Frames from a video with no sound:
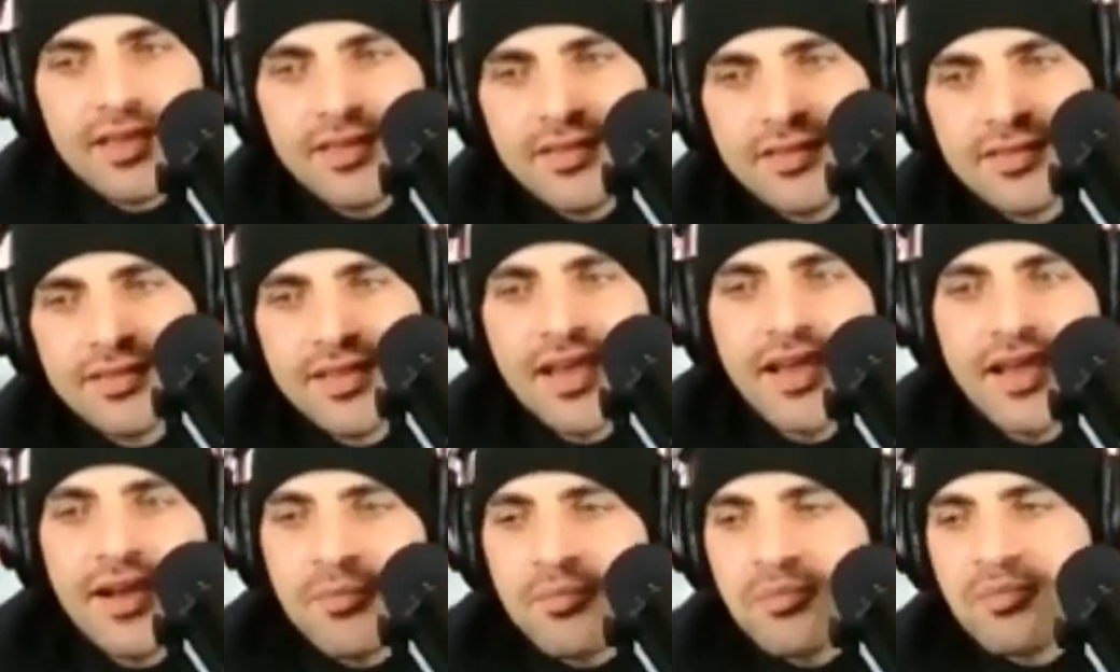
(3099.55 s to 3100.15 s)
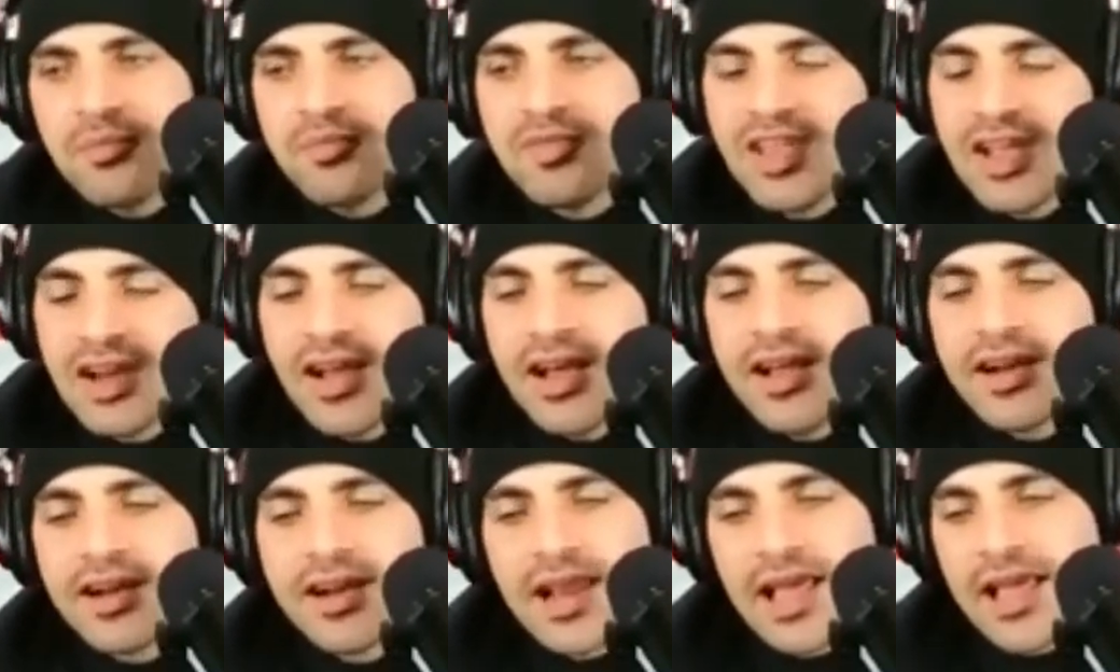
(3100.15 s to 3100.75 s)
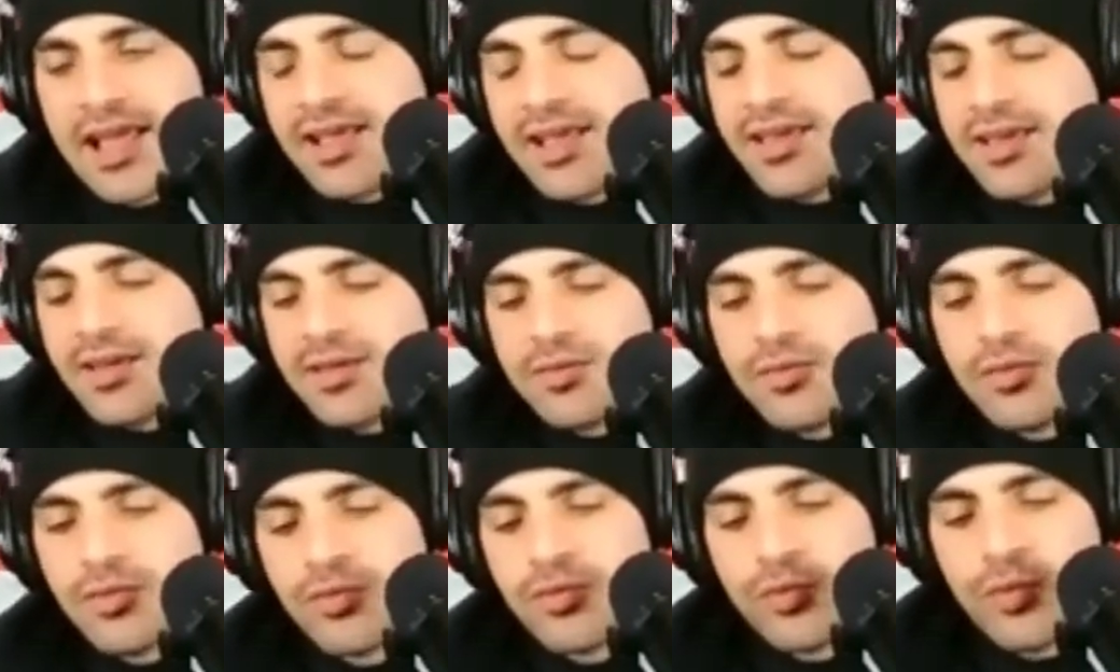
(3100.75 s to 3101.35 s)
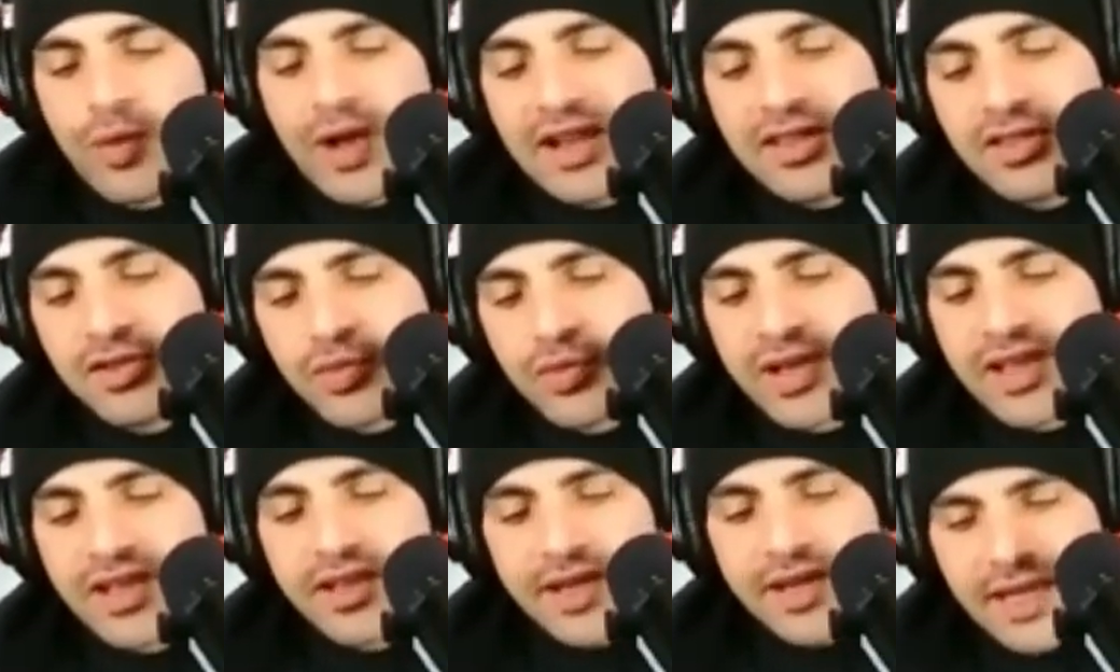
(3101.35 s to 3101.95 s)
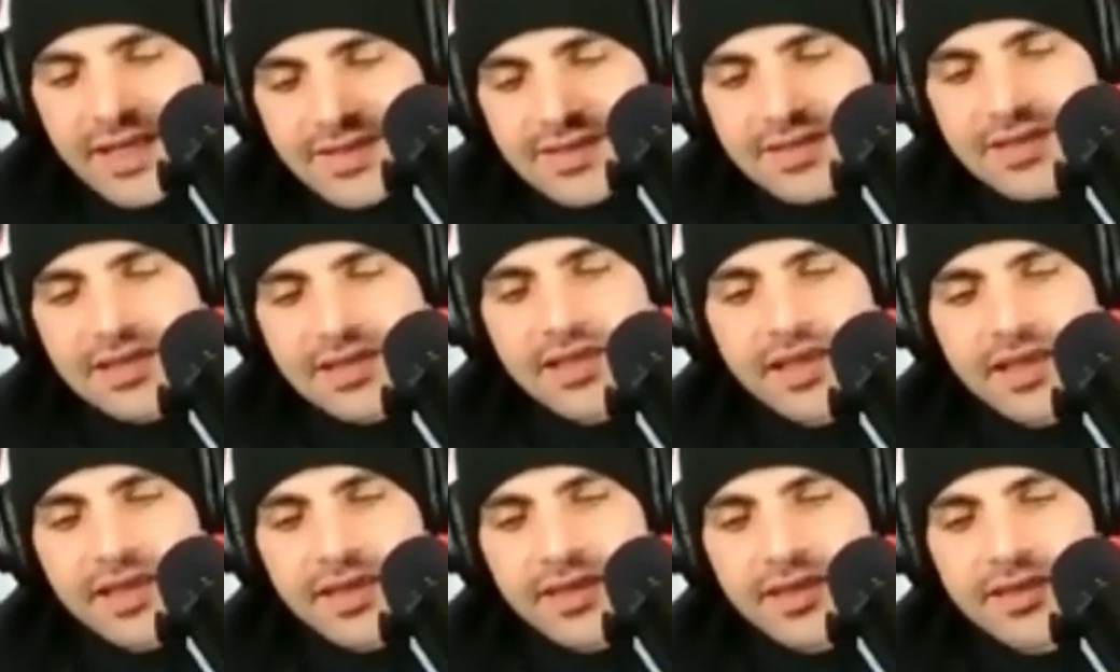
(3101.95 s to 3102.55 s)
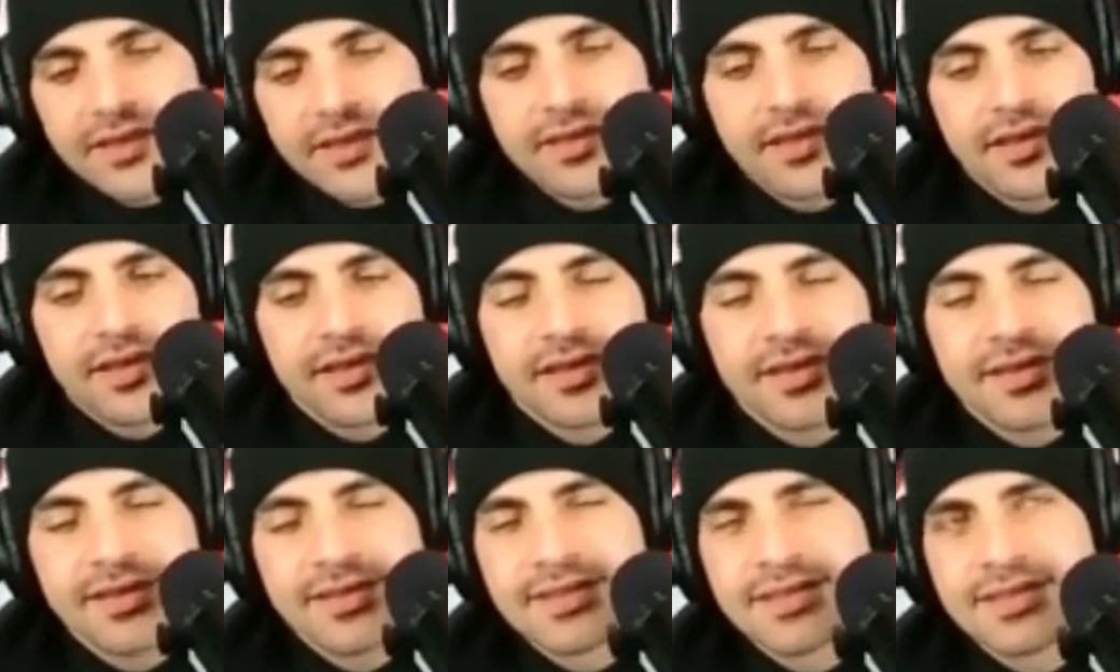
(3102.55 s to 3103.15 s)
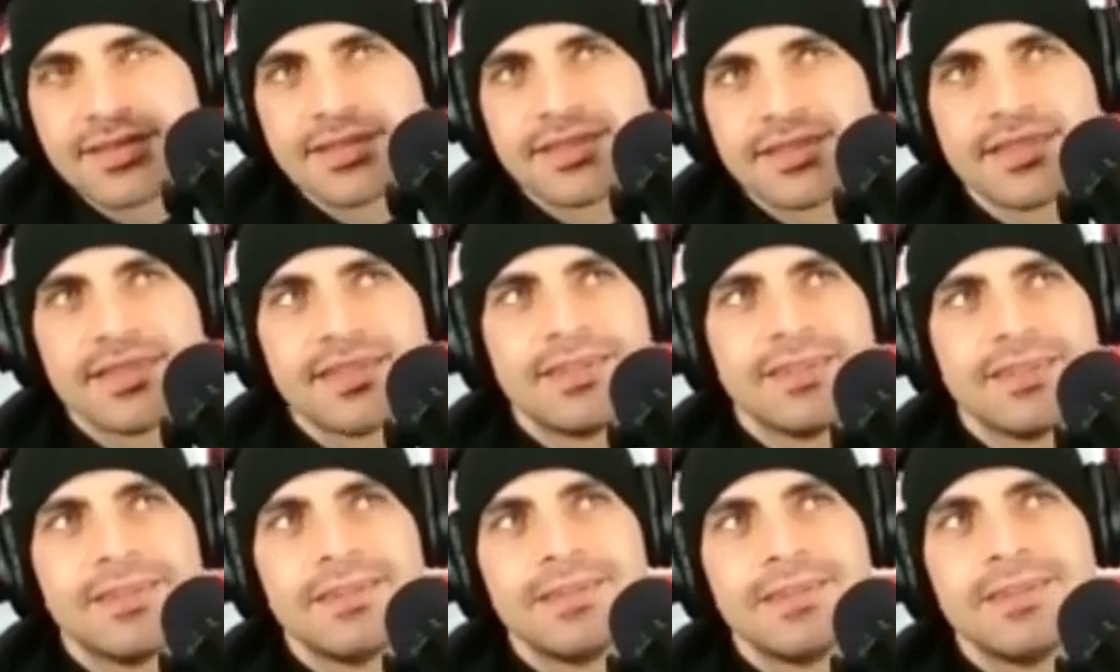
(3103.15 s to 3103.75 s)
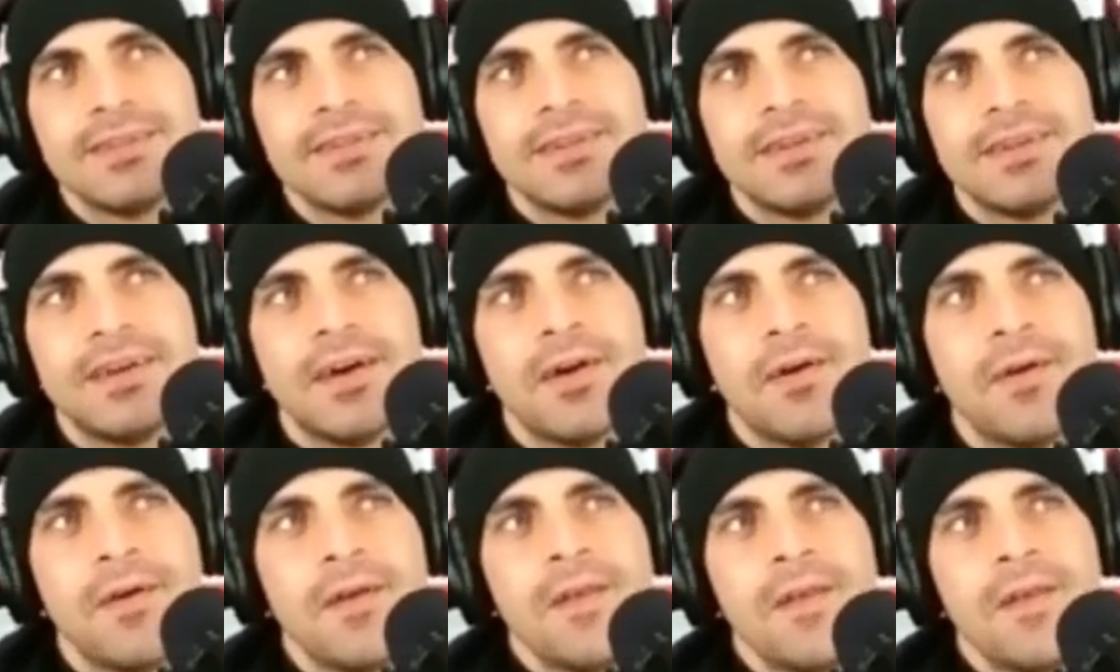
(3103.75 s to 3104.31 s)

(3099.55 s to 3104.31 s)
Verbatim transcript: There are, like, when doing wrestling, there is a